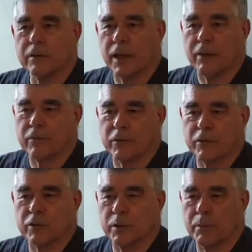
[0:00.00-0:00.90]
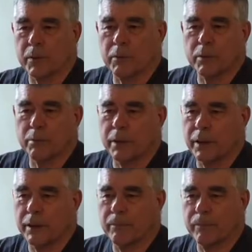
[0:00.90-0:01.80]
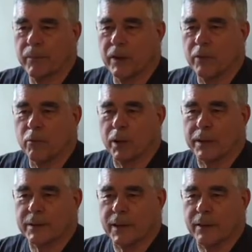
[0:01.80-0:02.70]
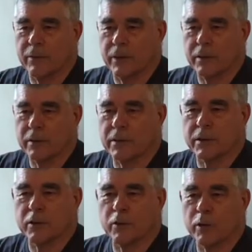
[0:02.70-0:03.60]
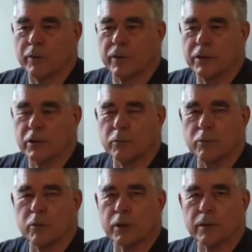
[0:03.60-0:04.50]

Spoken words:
after a storm, it would be wet down there, at least a quarter inch of water.